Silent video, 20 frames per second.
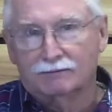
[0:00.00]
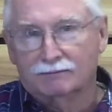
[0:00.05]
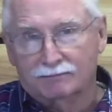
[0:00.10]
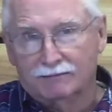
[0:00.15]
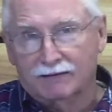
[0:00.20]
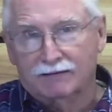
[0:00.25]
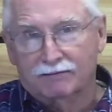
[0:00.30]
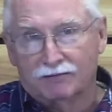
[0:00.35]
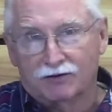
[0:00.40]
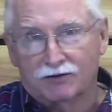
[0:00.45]

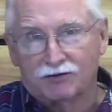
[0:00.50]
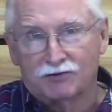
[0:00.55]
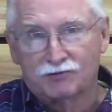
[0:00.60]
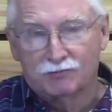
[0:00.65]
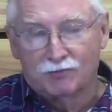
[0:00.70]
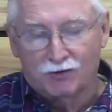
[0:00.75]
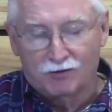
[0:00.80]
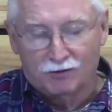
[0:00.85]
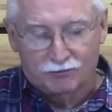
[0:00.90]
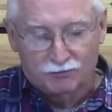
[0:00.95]
even a
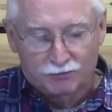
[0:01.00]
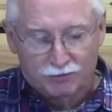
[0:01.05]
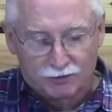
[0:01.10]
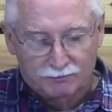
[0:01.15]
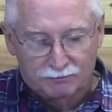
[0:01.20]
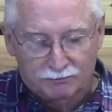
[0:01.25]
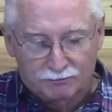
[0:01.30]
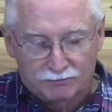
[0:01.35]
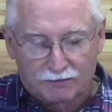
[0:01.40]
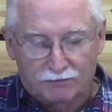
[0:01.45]
small
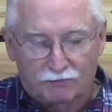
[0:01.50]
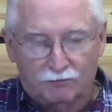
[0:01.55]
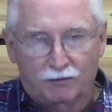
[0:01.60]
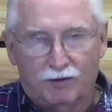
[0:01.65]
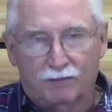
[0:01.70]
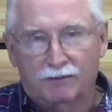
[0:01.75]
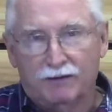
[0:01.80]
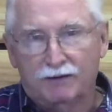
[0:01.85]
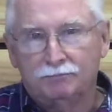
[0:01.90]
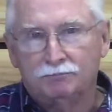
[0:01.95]
group of
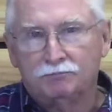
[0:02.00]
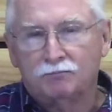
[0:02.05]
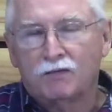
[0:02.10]
women,